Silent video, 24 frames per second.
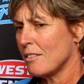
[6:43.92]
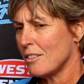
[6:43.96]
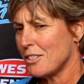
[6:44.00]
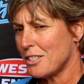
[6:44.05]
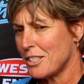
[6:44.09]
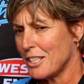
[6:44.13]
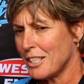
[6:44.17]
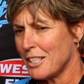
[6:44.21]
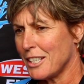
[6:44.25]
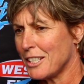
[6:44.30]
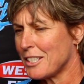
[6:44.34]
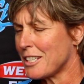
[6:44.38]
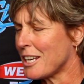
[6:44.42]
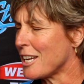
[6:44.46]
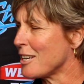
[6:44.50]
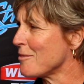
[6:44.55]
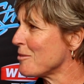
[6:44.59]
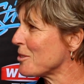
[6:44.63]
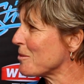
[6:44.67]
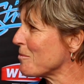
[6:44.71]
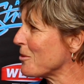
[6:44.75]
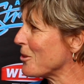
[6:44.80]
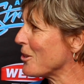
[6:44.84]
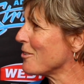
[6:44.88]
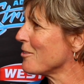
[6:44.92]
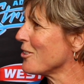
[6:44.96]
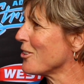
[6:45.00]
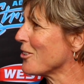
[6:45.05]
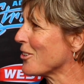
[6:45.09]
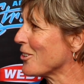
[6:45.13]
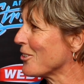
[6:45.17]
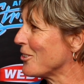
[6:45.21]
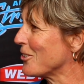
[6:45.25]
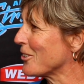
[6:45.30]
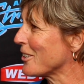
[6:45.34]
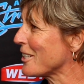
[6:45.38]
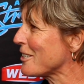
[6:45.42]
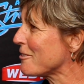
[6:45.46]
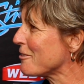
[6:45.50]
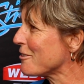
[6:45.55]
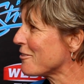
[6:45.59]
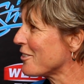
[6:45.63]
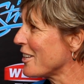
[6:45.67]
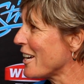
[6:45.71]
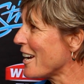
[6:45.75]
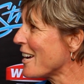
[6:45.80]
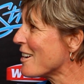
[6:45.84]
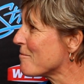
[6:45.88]
the Sydney teams might not agree
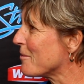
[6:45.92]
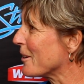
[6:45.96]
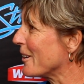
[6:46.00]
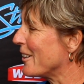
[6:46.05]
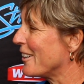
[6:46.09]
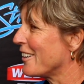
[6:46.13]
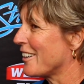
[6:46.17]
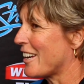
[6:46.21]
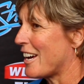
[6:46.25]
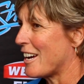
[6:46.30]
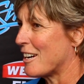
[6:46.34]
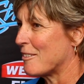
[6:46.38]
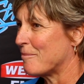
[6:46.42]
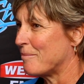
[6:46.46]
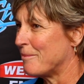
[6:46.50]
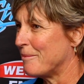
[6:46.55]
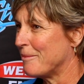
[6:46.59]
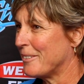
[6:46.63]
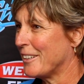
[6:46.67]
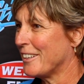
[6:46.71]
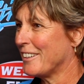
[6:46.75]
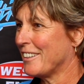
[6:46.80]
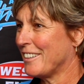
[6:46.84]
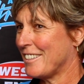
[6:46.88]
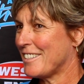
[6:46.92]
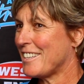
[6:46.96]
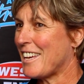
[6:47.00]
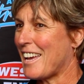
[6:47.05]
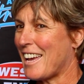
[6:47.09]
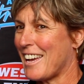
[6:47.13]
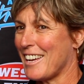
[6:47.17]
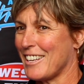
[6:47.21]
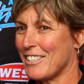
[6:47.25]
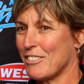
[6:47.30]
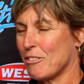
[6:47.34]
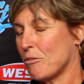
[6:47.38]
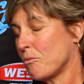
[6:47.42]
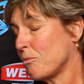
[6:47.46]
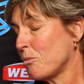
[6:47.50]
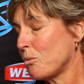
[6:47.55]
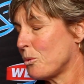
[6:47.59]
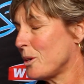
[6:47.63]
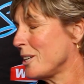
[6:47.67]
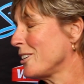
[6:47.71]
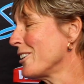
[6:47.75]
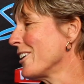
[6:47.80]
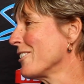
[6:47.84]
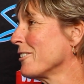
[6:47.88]
with that, but um, yeah,
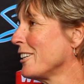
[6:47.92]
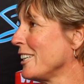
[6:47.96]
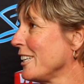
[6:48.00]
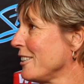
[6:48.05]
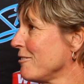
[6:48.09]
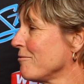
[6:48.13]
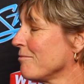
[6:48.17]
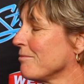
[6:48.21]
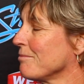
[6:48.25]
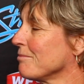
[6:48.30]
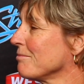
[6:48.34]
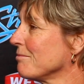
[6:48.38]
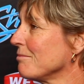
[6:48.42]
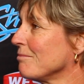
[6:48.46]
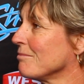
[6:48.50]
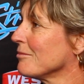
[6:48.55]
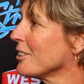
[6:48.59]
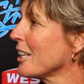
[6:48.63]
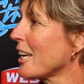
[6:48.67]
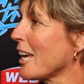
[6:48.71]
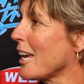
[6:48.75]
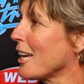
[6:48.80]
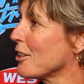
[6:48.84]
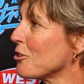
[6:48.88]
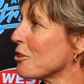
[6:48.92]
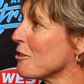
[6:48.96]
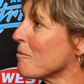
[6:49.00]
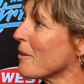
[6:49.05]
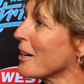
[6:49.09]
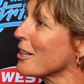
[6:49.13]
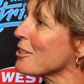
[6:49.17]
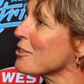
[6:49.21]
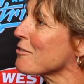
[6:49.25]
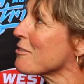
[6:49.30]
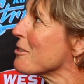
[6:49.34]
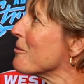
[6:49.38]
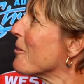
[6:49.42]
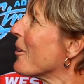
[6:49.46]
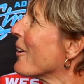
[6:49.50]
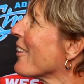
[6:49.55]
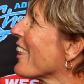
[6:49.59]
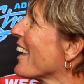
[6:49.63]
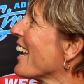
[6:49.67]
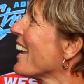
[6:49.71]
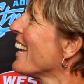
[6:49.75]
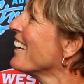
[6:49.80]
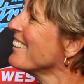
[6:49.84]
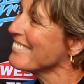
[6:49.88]
we don't really care too much for what
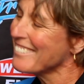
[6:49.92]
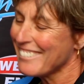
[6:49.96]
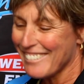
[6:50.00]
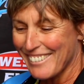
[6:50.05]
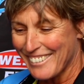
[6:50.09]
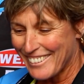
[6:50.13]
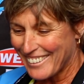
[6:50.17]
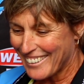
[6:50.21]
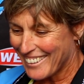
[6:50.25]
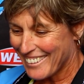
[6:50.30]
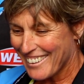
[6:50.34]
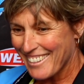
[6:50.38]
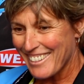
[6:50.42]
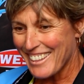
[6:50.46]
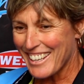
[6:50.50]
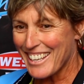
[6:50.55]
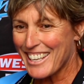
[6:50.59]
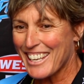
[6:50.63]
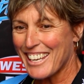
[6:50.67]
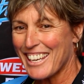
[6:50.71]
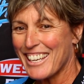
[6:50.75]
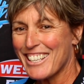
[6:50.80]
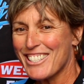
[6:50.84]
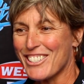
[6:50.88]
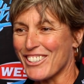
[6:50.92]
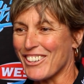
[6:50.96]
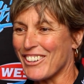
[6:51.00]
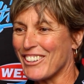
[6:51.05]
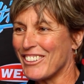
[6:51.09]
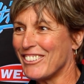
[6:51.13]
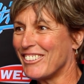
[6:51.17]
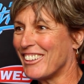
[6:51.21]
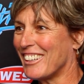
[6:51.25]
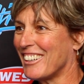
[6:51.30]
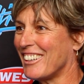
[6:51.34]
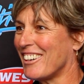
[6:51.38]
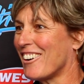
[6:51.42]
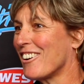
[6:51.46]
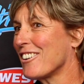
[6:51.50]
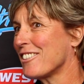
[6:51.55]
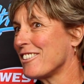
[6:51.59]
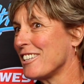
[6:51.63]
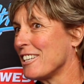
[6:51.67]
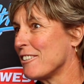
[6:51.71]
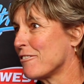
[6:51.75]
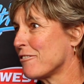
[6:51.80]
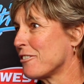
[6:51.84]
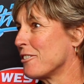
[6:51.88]
they're thinking. So uh, I
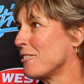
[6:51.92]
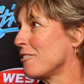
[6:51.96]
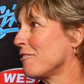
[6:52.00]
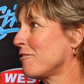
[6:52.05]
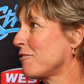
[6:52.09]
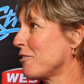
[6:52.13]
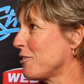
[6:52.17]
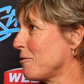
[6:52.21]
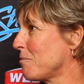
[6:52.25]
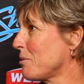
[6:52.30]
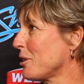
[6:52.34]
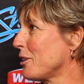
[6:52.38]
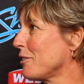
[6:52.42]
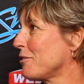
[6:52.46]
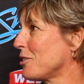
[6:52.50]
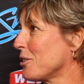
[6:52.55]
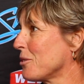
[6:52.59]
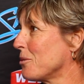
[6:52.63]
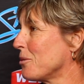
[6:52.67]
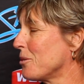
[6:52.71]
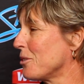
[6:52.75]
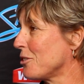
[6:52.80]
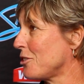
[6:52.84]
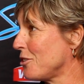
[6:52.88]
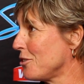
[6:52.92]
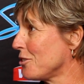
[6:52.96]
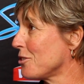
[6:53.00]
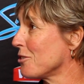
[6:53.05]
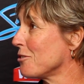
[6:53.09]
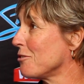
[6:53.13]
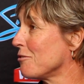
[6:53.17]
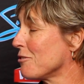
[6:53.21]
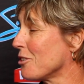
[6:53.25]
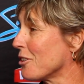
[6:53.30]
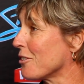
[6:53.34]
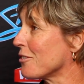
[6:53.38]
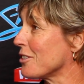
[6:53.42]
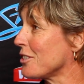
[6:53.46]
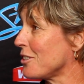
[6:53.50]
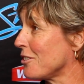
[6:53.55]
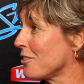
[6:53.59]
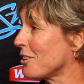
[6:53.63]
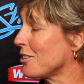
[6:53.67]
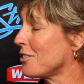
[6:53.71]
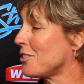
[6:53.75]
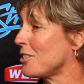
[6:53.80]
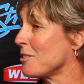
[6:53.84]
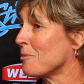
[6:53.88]
think for the for the Perth Scorchers who have got
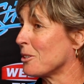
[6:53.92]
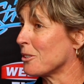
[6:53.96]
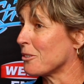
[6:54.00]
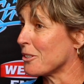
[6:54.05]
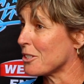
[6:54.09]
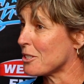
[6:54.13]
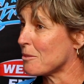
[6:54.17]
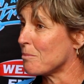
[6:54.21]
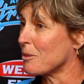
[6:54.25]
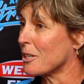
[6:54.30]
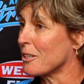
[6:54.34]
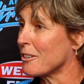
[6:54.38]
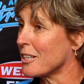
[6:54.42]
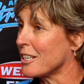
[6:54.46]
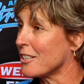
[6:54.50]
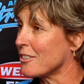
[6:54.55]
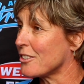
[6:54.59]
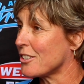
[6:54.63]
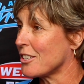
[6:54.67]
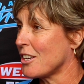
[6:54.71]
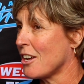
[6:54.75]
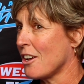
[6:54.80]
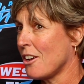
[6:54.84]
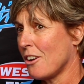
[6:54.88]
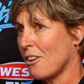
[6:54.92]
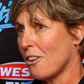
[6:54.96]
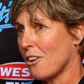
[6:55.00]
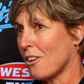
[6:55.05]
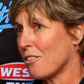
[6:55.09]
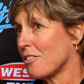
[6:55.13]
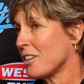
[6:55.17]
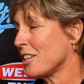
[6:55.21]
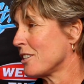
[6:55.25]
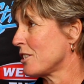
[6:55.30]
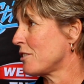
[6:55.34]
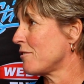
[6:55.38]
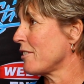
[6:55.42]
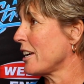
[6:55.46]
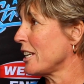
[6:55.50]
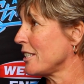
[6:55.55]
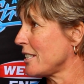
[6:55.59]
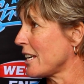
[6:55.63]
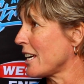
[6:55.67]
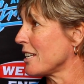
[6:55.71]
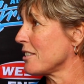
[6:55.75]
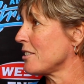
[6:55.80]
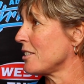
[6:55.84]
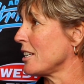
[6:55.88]
this, a similar experience, I think it's
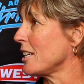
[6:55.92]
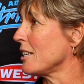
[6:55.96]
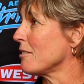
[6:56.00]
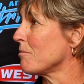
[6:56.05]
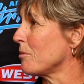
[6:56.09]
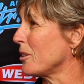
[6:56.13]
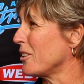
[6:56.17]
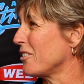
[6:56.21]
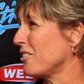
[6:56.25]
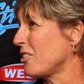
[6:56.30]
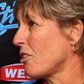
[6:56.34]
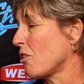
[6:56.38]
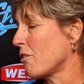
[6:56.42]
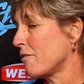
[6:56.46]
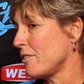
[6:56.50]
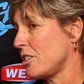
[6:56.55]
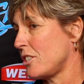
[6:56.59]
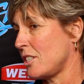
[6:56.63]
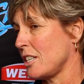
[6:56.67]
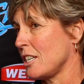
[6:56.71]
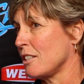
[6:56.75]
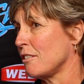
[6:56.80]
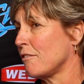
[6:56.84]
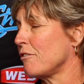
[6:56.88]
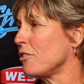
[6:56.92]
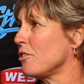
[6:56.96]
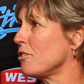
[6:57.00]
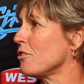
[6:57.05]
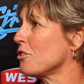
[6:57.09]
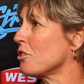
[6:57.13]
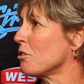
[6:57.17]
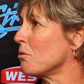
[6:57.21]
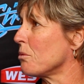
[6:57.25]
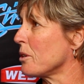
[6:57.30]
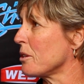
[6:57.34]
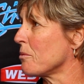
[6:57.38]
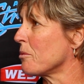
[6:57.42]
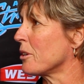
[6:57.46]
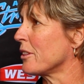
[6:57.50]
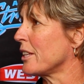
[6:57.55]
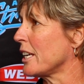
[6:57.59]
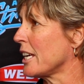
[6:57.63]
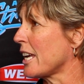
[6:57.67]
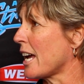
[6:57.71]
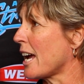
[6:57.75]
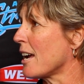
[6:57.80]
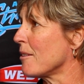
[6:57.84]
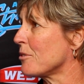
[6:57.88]
fantastic. But obviously in the future we want
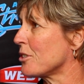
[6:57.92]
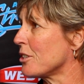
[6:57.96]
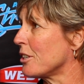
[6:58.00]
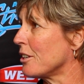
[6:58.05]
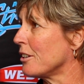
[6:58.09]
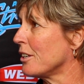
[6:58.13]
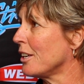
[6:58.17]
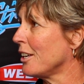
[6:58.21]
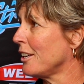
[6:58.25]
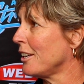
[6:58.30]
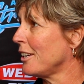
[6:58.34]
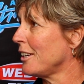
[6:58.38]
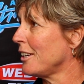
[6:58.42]
the game to